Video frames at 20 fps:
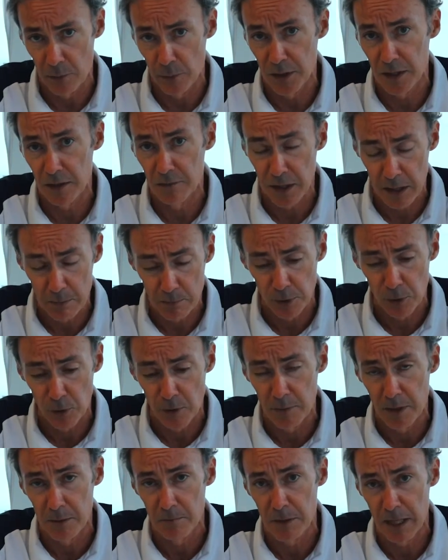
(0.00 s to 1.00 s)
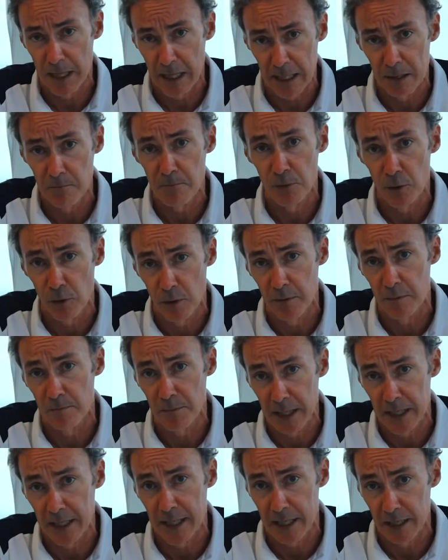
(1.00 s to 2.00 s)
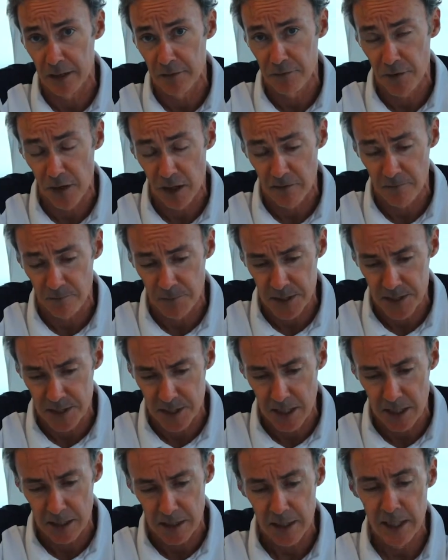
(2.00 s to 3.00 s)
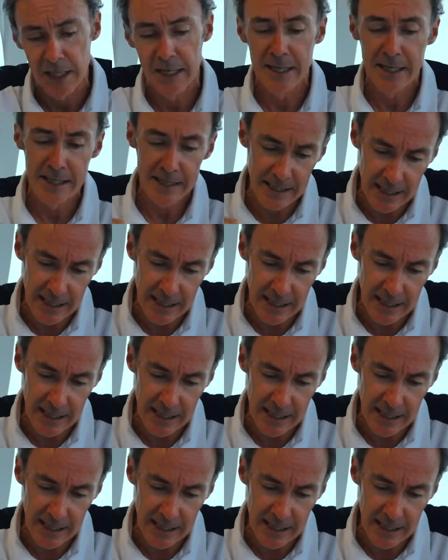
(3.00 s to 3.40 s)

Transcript: with unemployment being under 5%.